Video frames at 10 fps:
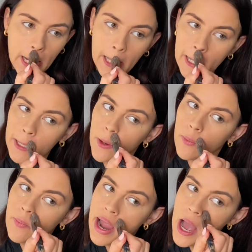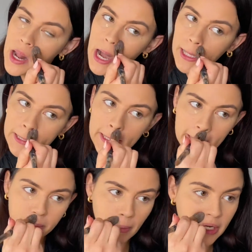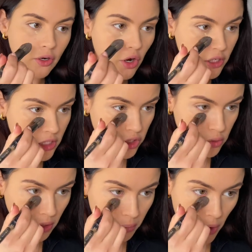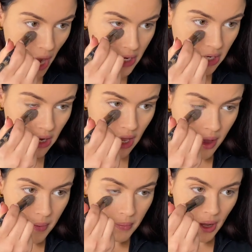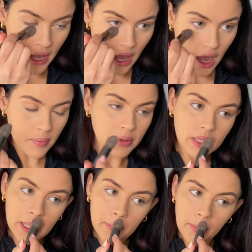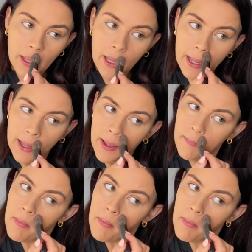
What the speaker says: Just around underneath my nose. I just wanna brighten my upper lip up.